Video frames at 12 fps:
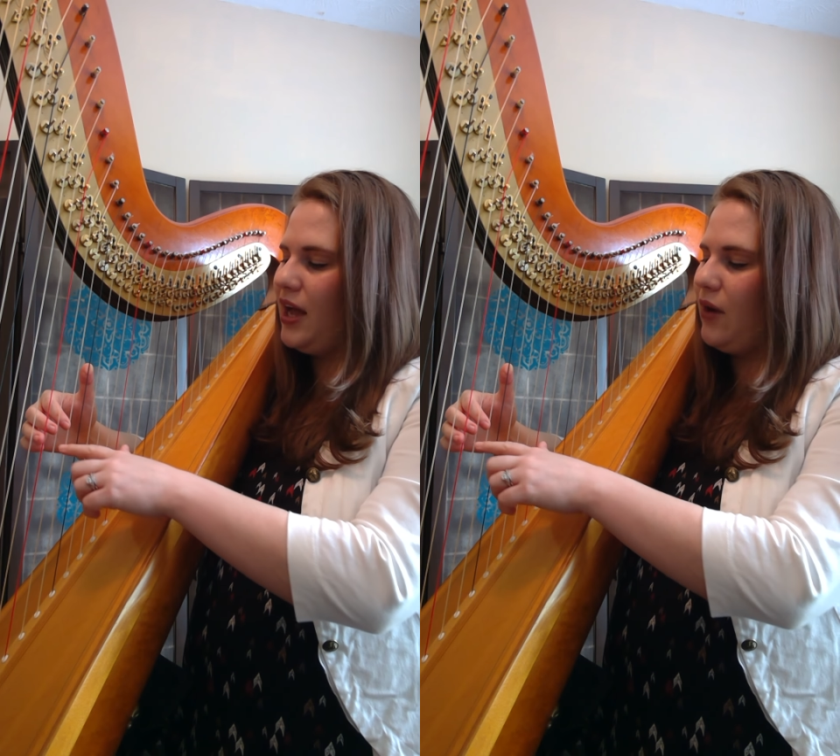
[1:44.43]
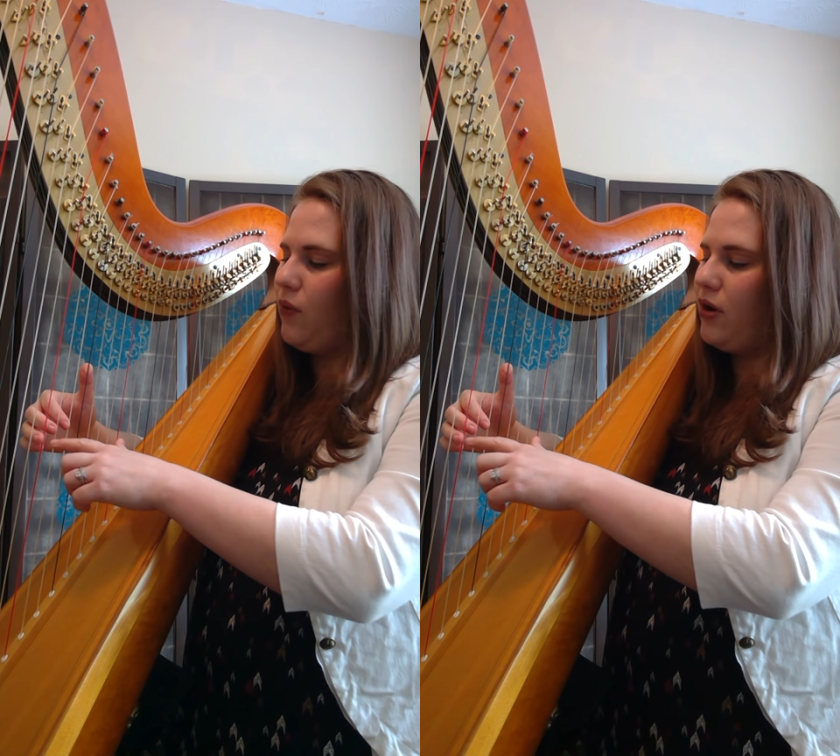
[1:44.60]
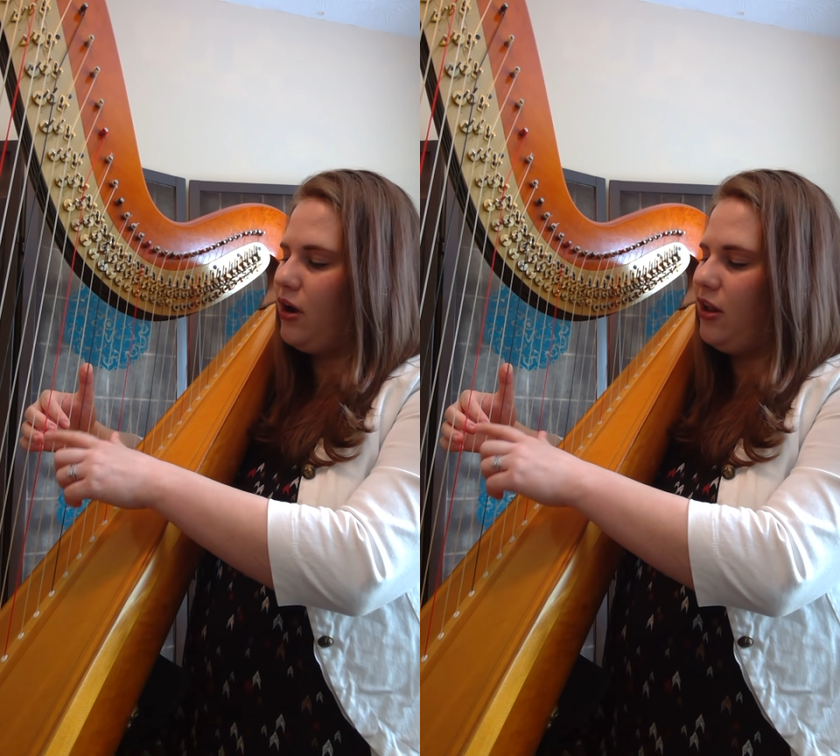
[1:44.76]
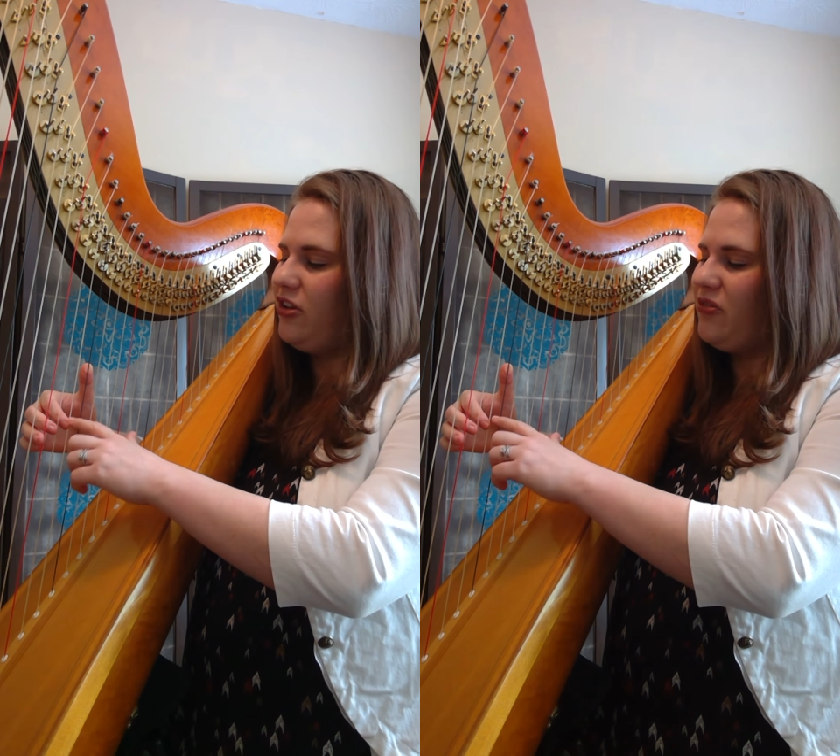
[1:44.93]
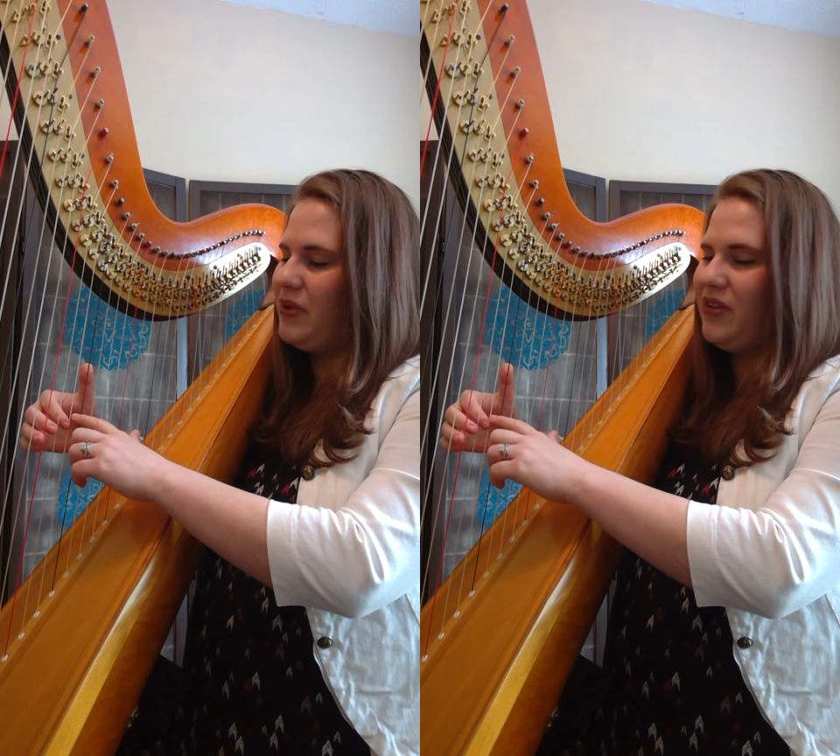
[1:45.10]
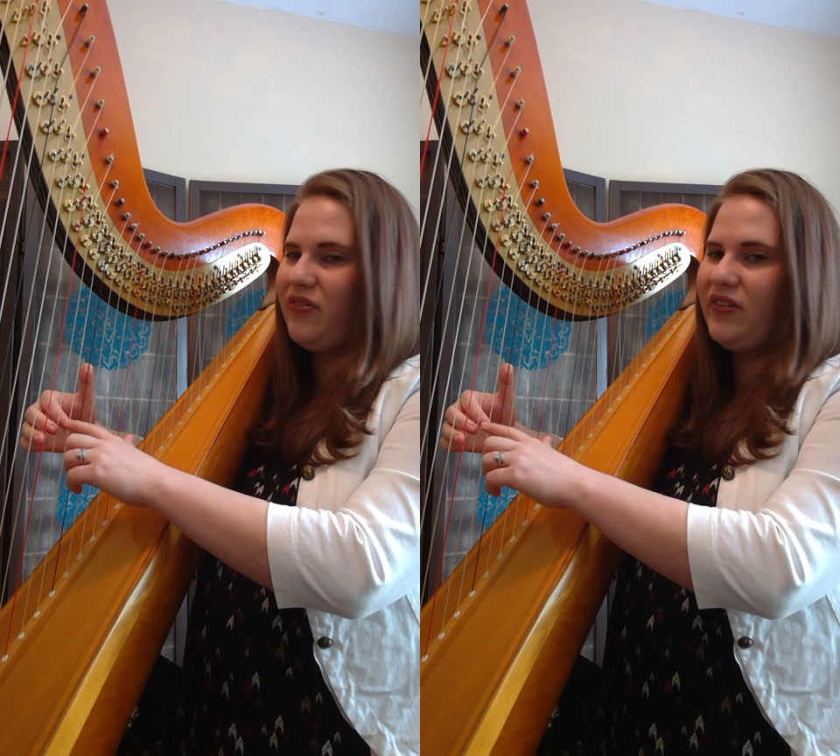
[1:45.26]
I want all
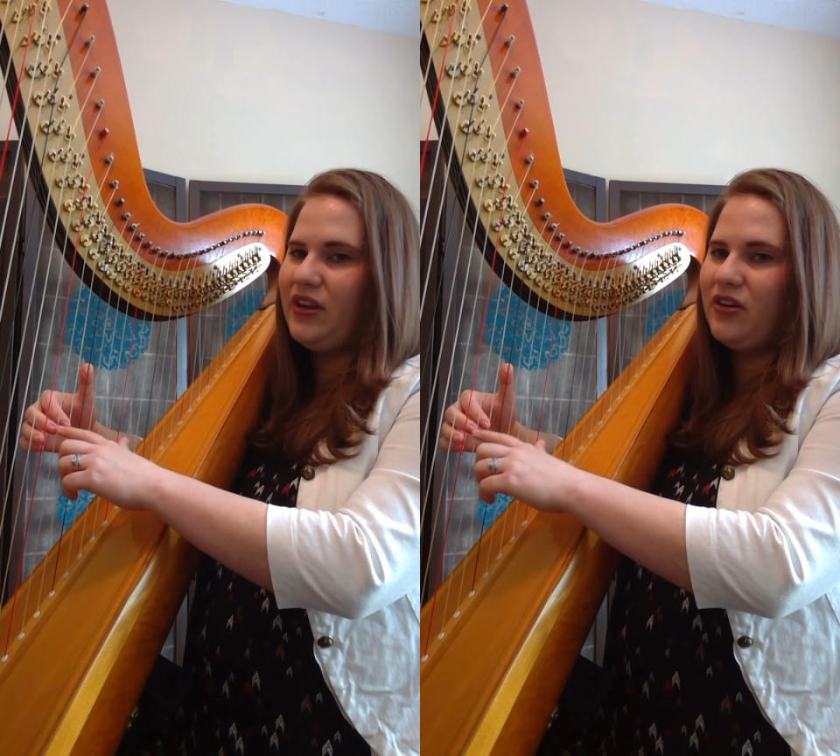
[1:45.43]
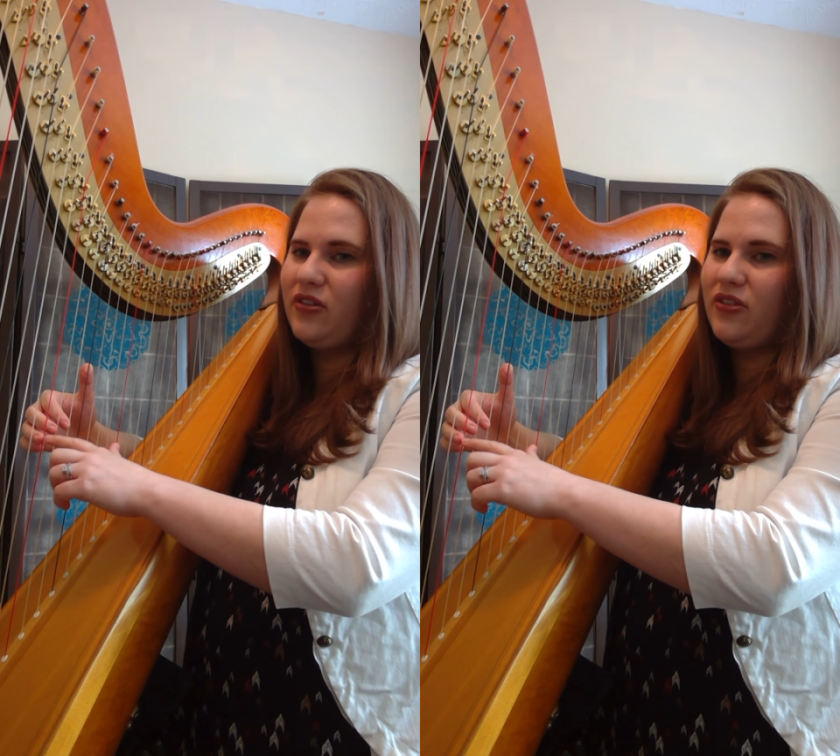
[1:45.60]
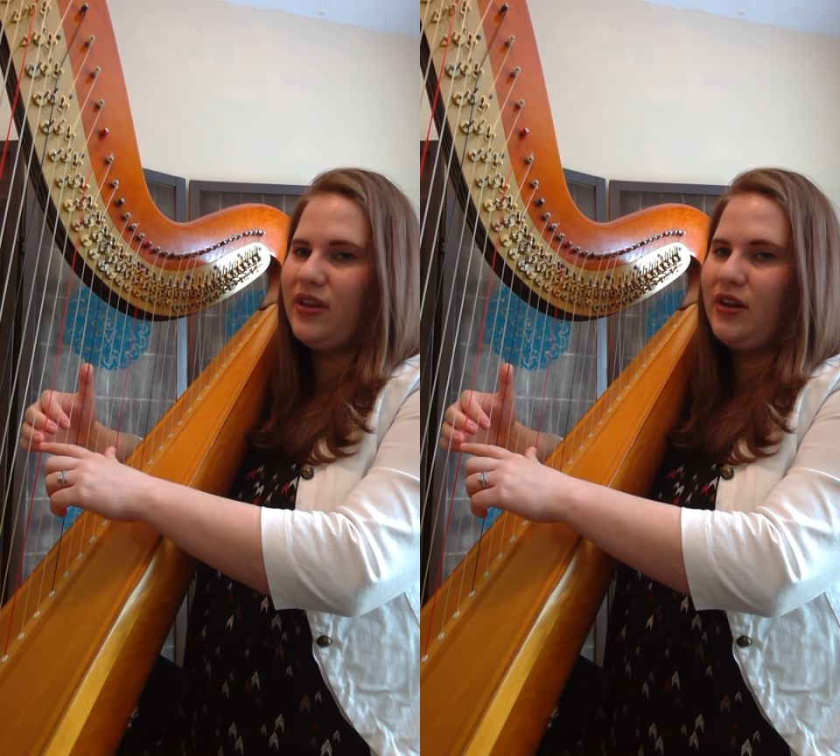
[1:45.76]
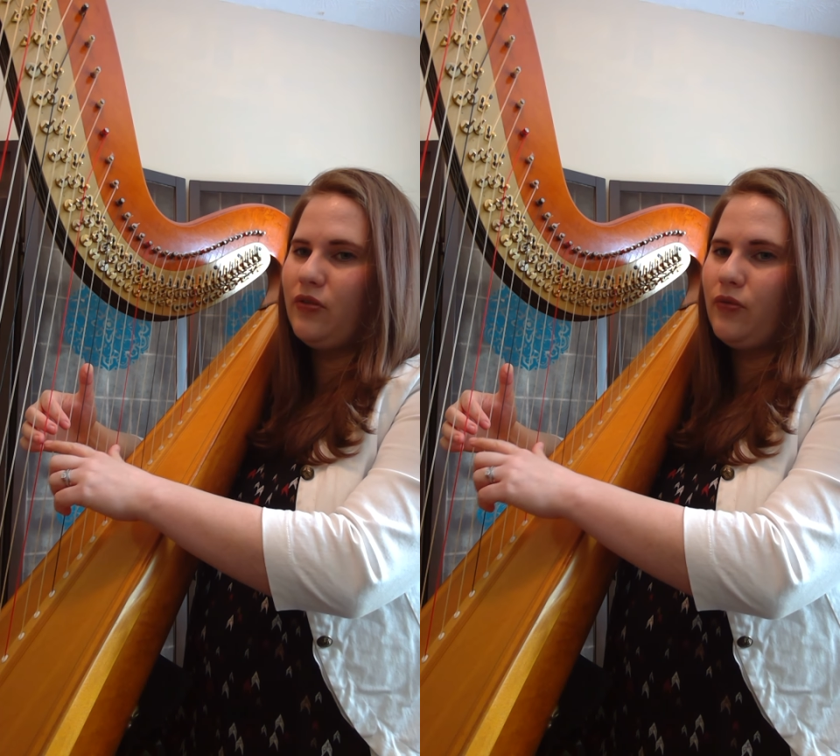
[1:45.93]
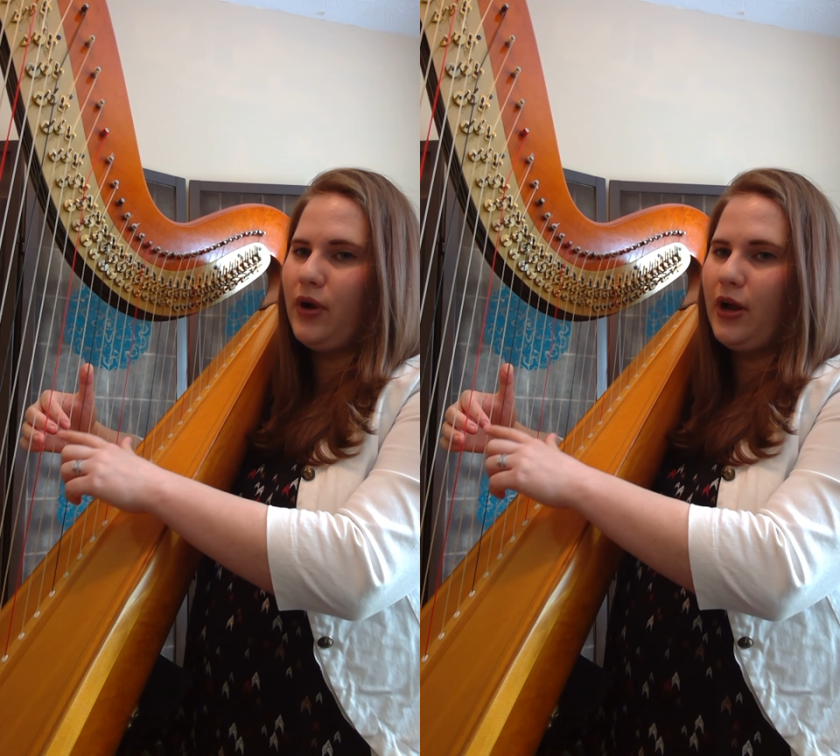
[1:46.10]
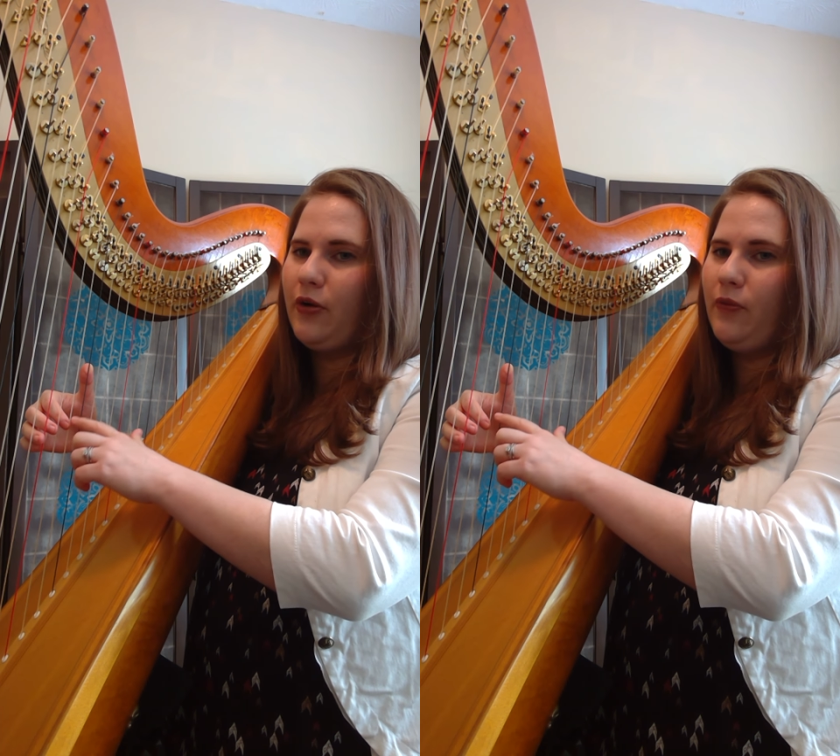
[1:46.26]
of my fingers in a
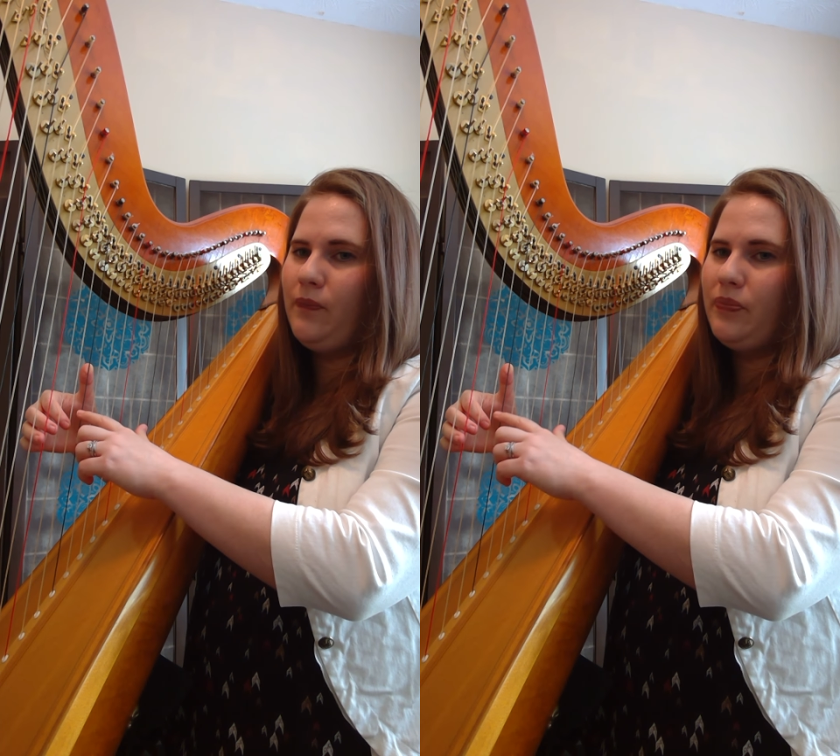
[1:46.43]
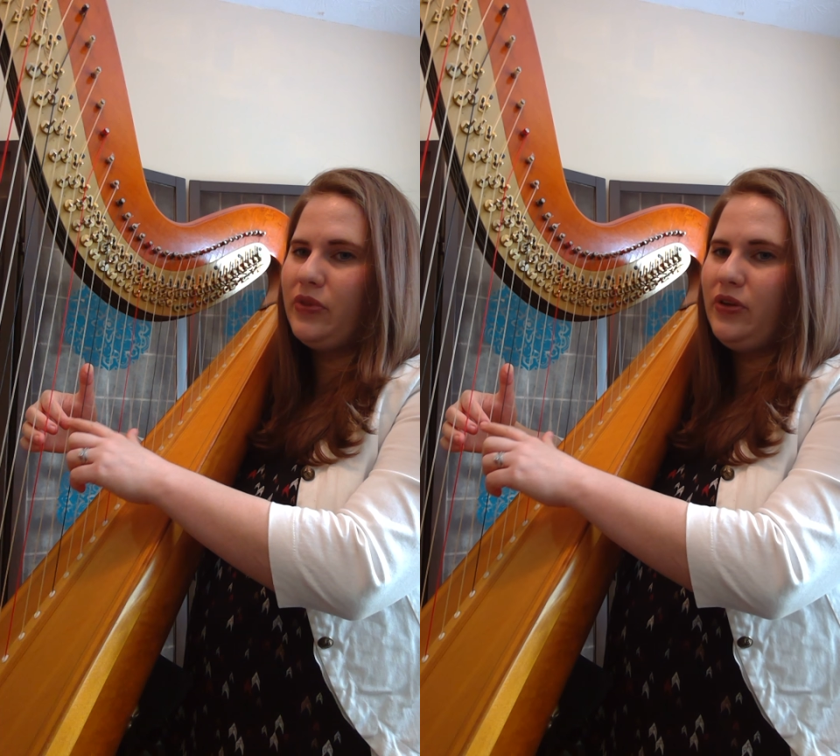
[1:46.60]
row.